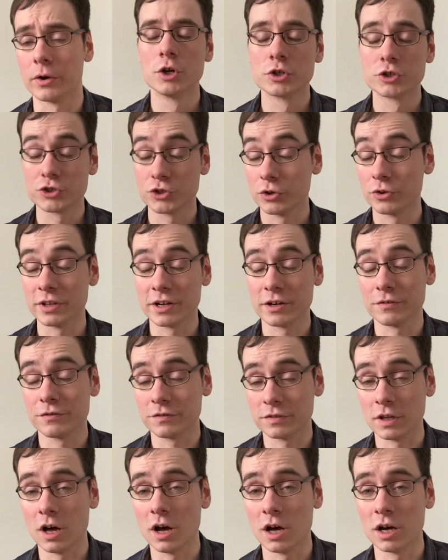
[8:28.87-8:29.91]
Show their
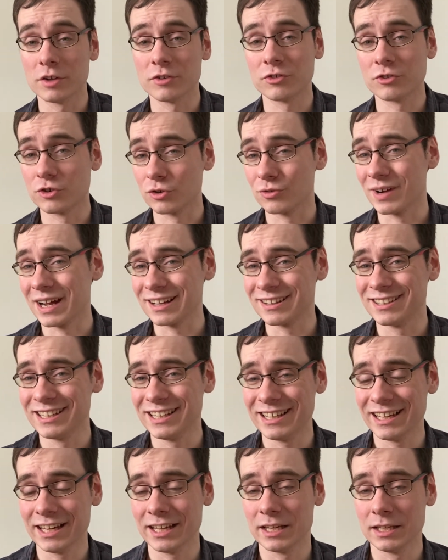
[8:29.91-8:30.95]
flaws, directly
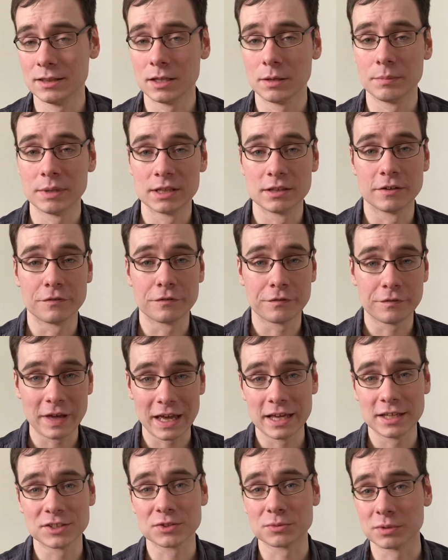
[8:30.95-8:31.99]
kicking them in the
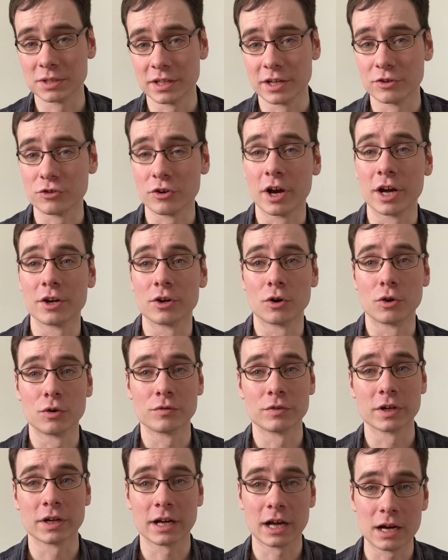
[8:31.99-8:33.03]
face when they try to
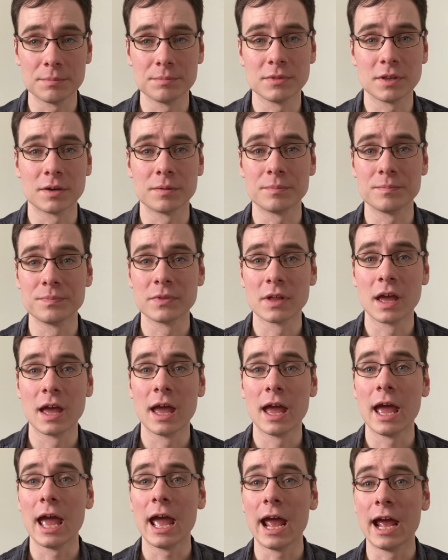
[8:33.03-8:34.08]
overcome them,
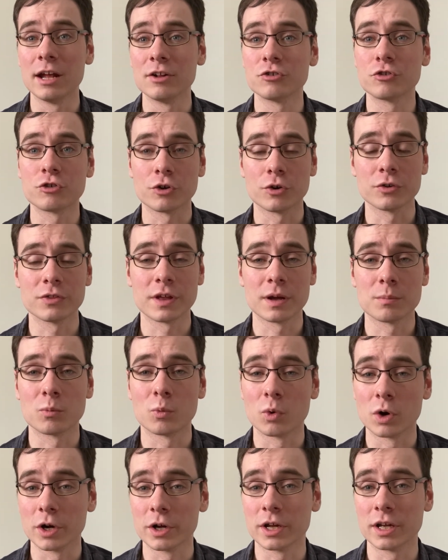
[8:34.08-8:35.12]
and show them
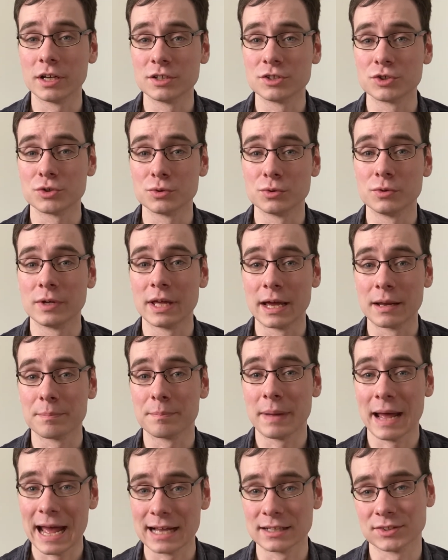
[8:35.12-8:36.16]
working to get
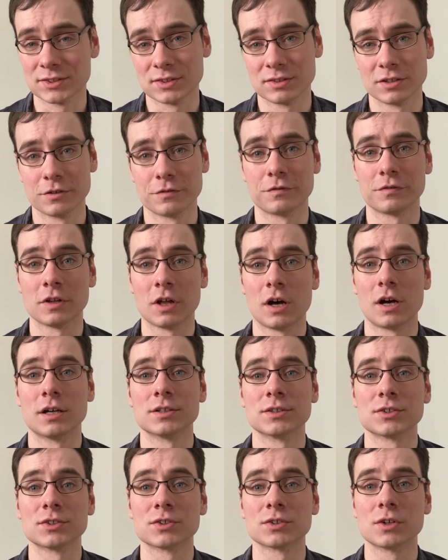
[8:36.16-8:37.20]
past their
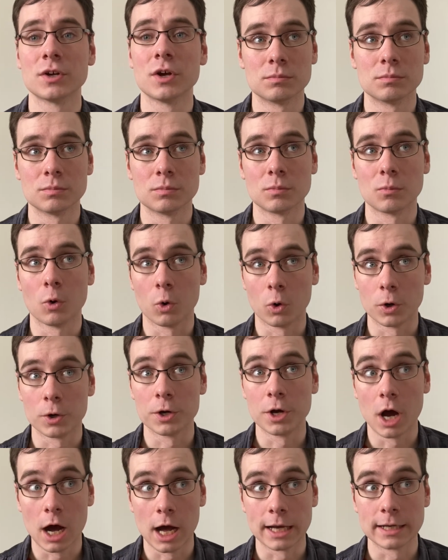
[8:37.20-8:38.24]
flaws, or
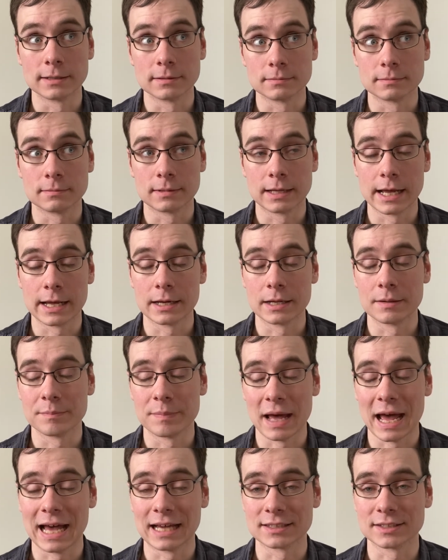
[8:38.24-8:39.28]
not getting
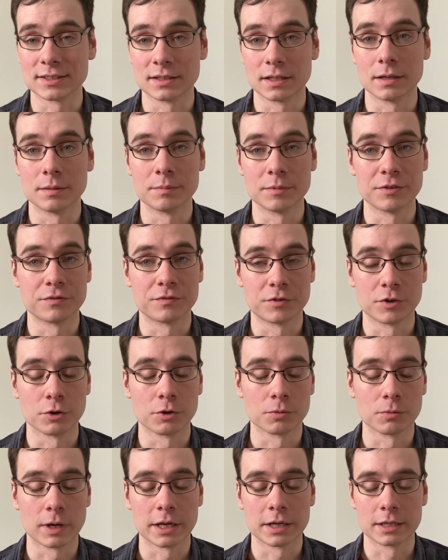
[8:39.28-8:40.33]
past them if you're
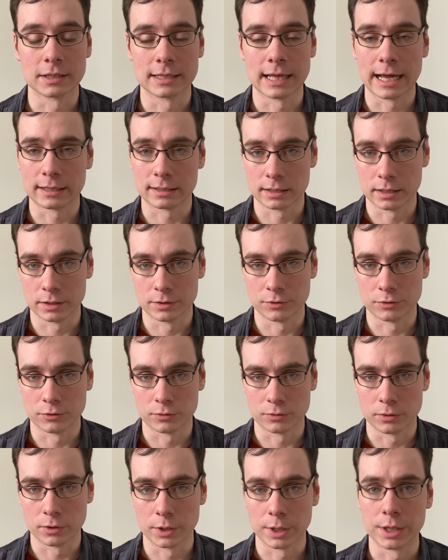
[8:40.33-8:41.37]
writing that kind of
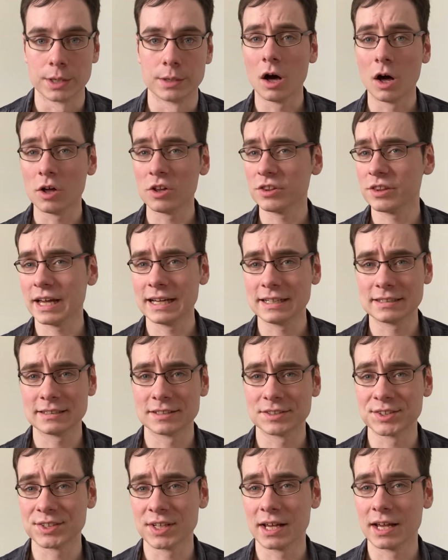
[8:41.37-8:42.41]
story. All that to
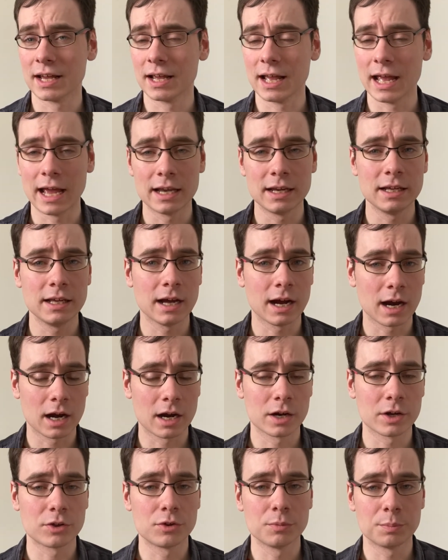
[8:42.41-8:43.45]
say, any
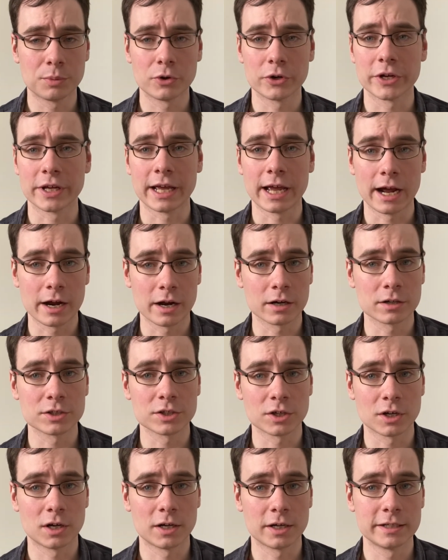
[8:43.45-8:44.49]
arc you put a
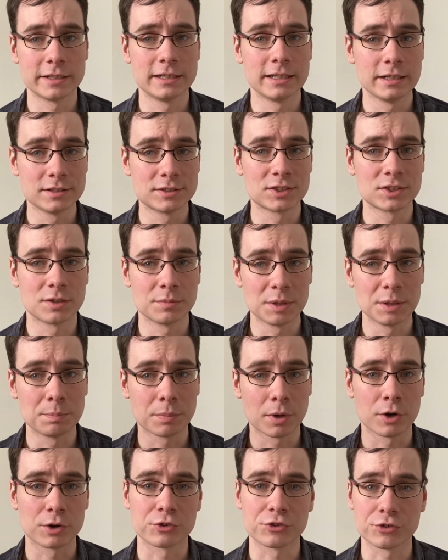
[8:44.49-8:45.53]
character on needs to be
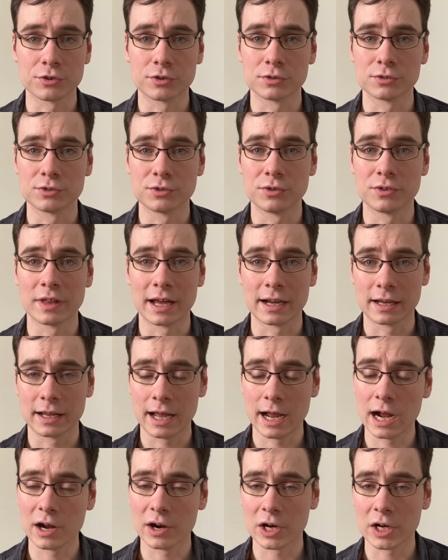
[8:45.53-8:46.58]
personal to that
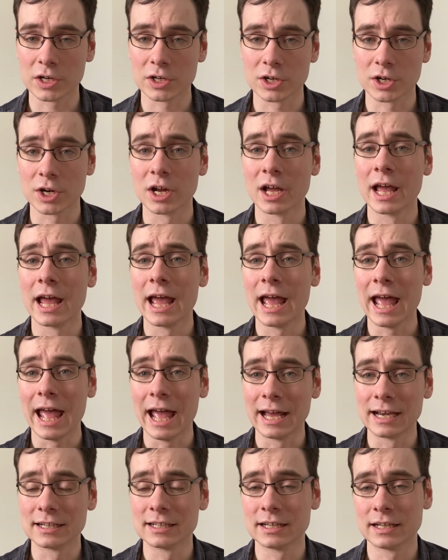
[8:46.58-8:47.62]
character
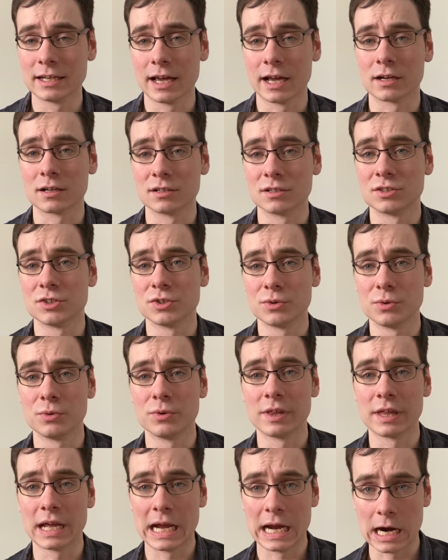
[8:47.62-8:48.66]
and connected to who
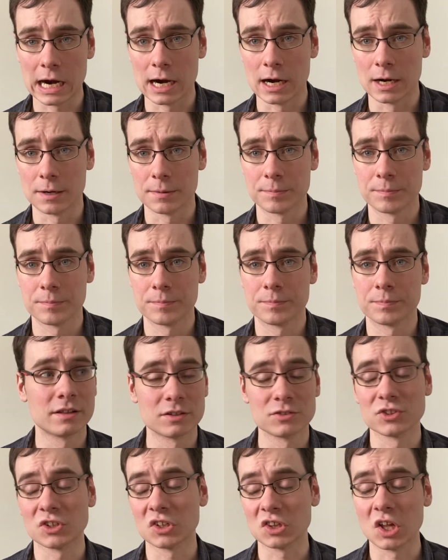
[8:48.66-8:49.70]
they are.
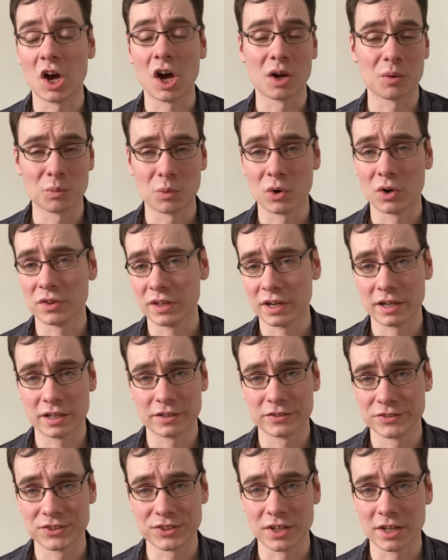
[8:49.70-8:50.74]
There's a lot more that I
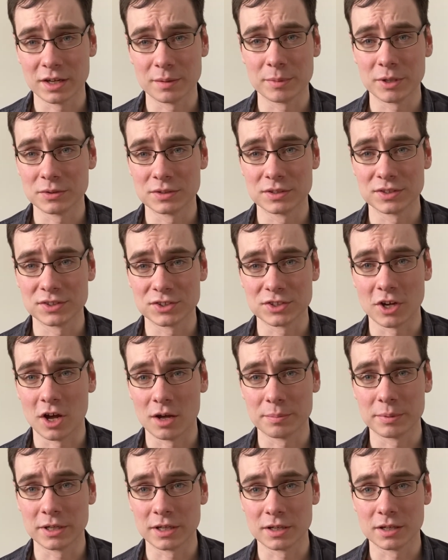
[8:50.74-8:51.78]
could say about this
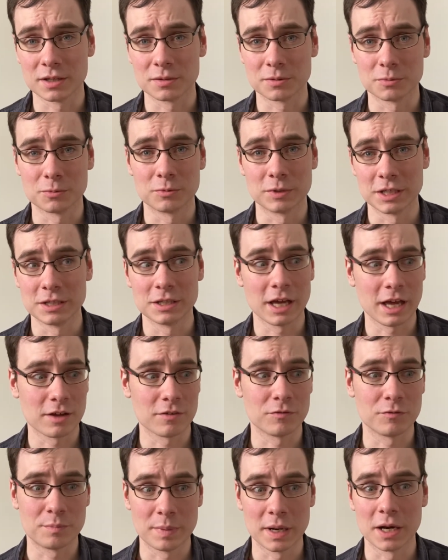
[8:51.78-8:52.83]
topic. We
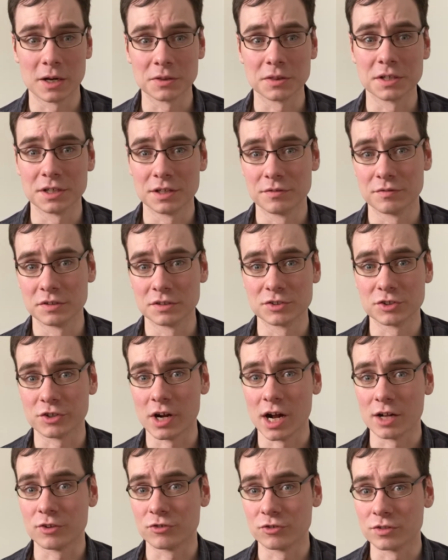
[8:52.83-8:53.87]
have barely even
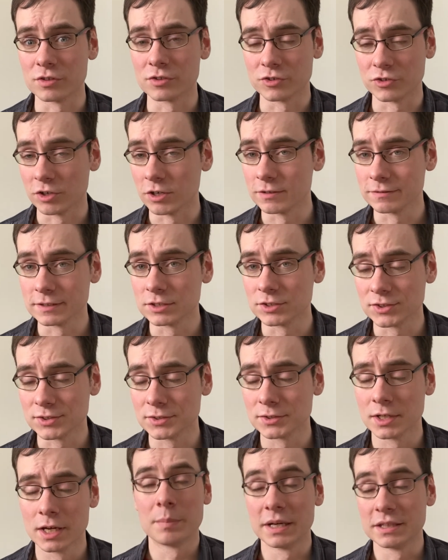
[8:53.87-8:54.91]
scratched the
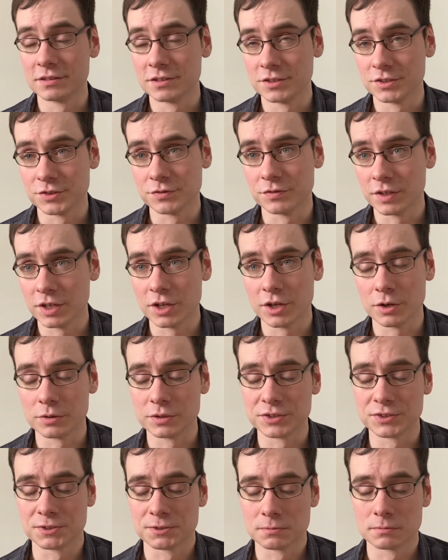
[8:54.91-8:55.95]
surface, but this video
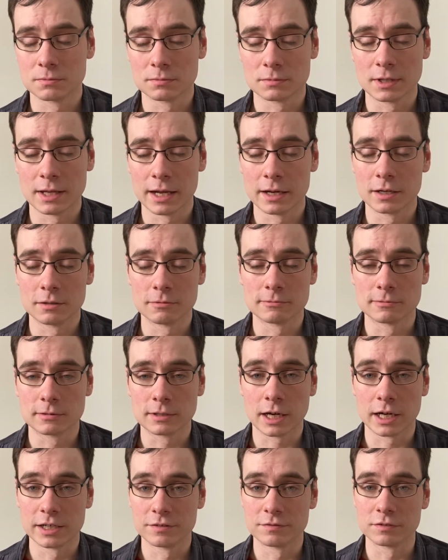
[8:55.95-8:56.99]
is getting
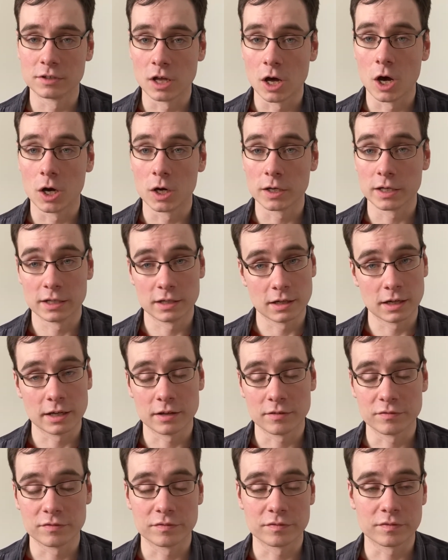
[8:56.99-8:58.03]
kind of long and I
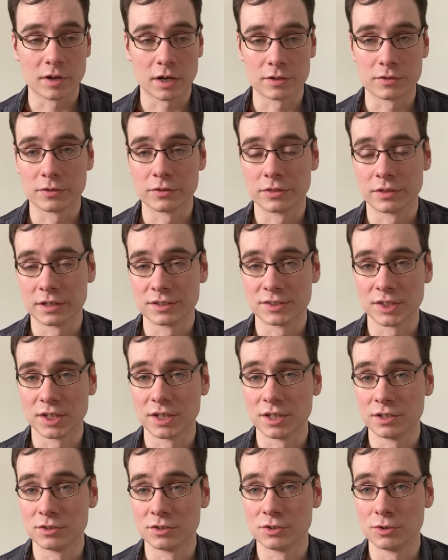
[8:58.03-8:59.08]
have other things I
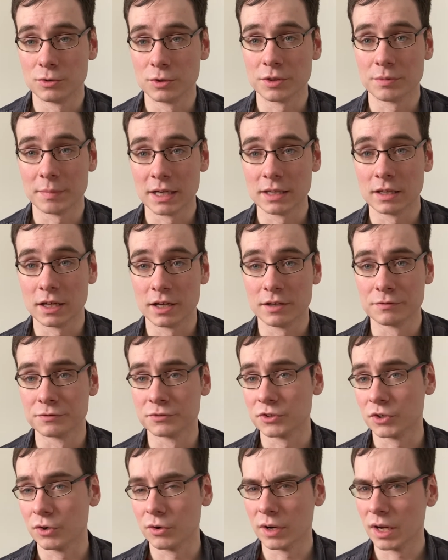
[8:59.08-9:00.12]
need to do with my life,
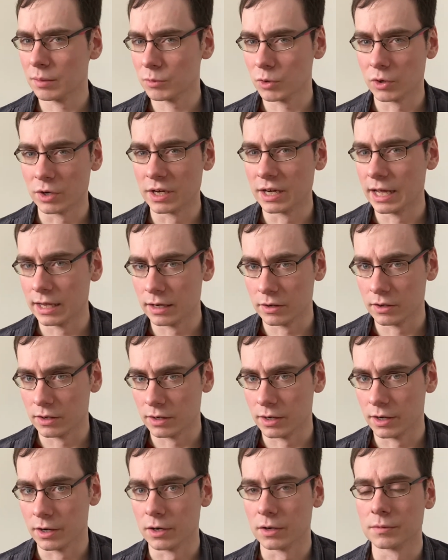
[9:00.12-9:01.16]
so I'm going to end it
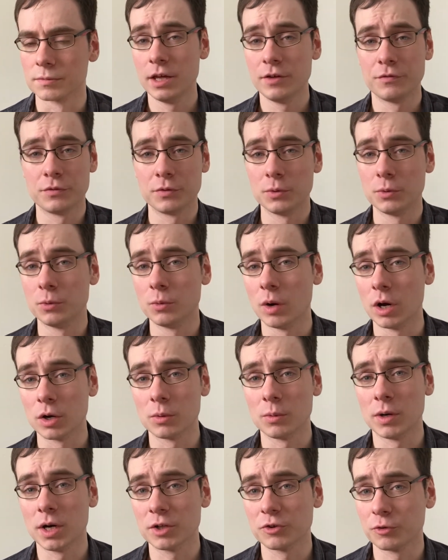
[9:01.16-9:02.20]
here. If you want
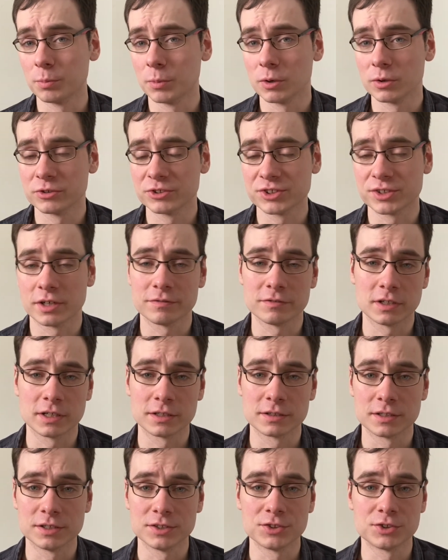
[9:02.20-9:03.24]
to watch more stuff
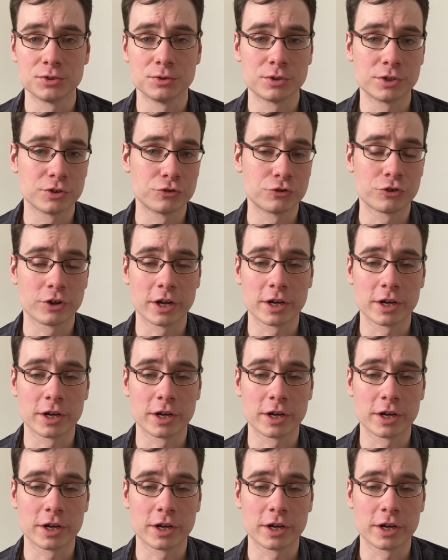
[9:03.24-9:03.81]
like this, you can check